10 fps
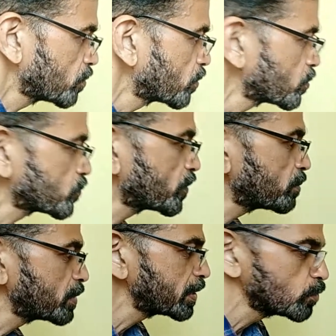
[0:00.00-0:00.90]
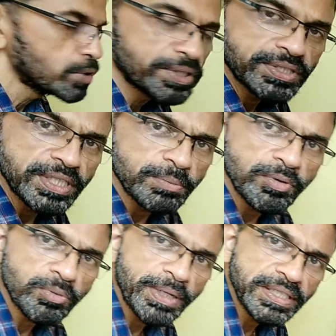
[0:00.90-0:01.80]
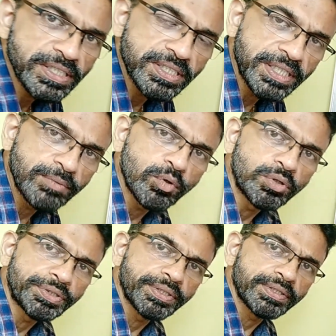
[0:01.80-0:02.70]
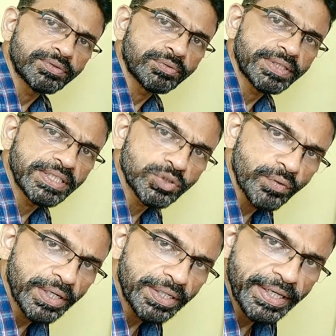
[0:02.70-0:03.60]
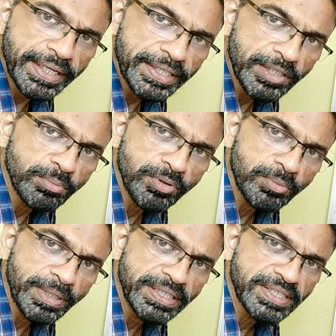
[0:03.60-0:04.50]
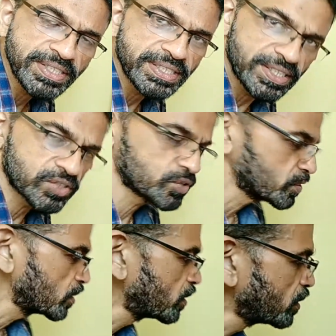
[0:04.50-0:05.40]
because 1 millivolt is 10 power minus 3 volt. So when I square it, I get 10 power minus 6